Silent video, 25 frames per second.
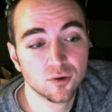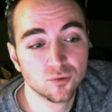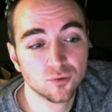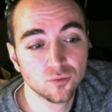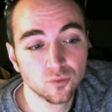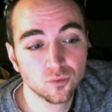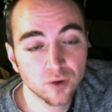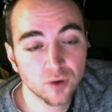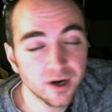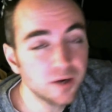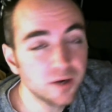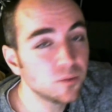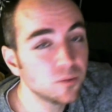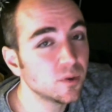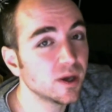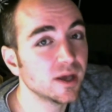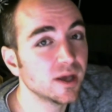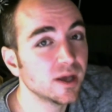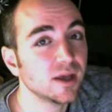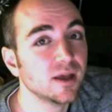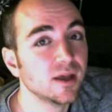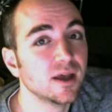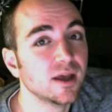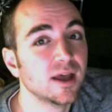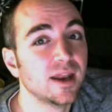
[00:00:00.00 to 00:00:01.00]
right
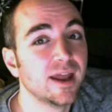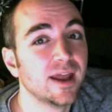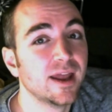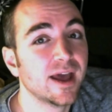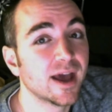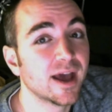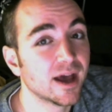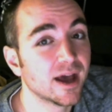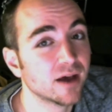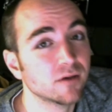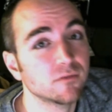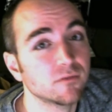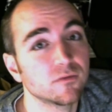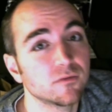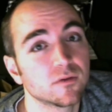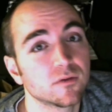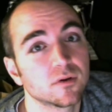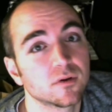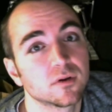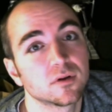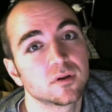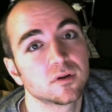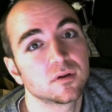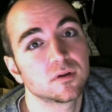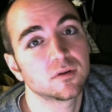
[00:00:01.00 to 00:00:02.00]
away and have
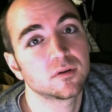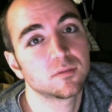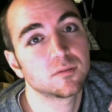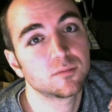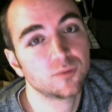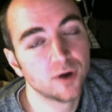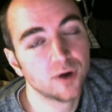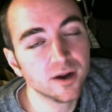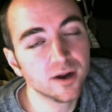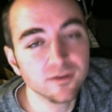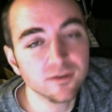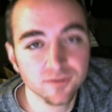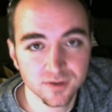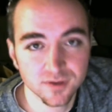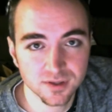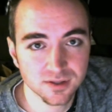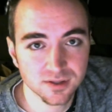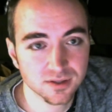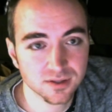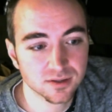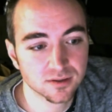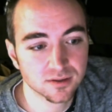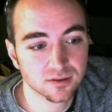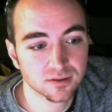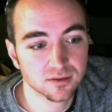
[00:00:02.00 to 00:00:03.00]

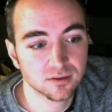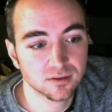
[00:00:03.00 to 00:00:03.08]
breakfast.